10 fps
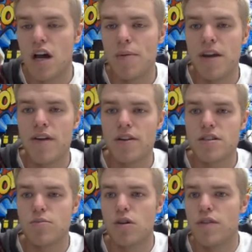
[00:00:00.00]
I'll be giving out
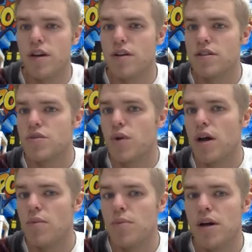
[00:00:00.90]
some more videos as
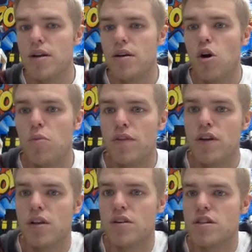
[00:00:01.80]
well, but hopefully you
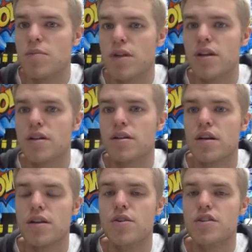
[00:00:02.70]
learned something and
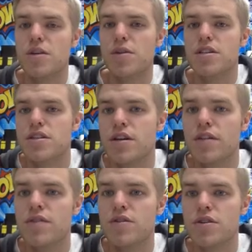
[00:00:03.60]
can use some of these in your
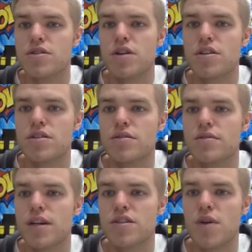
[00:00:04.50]
future instruction.
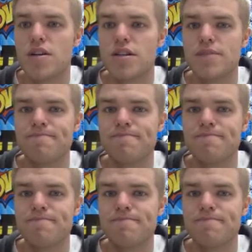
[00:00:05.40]
Thanks for watching.